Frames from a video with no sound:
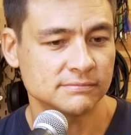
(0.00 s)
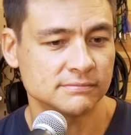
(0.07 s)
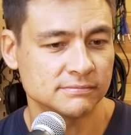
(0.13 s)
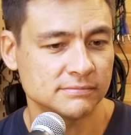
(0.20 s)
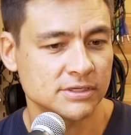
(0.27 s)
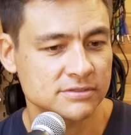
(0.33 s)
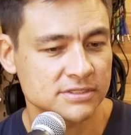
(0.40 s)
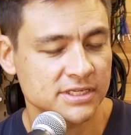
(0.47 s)

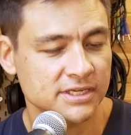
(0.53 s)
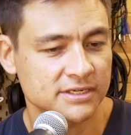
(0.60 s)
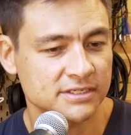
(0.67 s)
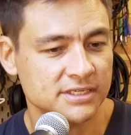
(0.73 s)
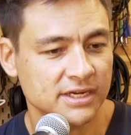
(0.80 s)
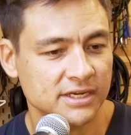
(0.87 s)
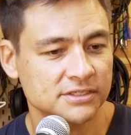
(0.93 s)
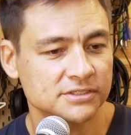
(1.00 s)
mostly
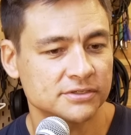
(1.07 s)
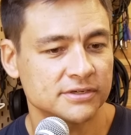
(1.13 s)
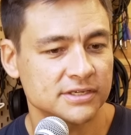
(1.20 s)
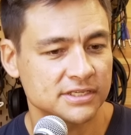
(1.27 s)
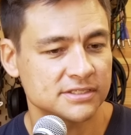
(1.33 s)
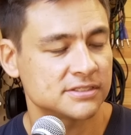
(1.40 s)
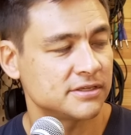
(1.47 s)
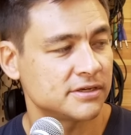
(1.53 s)
untouched, or at
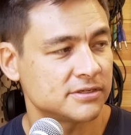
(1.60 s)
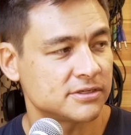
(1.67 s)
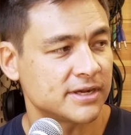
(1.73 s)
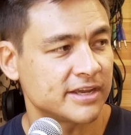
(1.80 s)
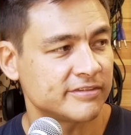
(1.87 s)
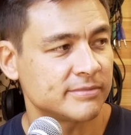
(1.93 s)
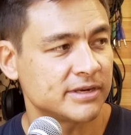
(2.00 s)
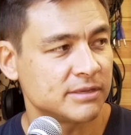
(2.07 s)
least, don't
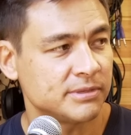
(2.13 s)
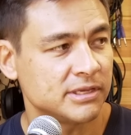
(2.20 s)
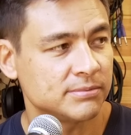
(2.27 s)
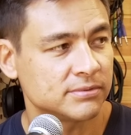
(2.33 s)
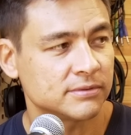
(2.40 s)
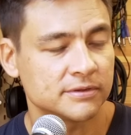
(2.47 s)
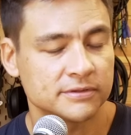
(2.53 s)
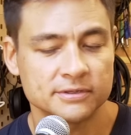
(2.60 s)
have many
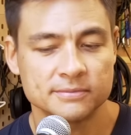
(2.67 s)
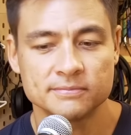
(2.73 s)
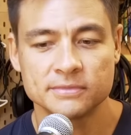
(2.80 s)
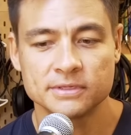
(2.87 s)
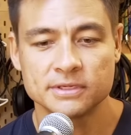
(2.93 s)
people in them.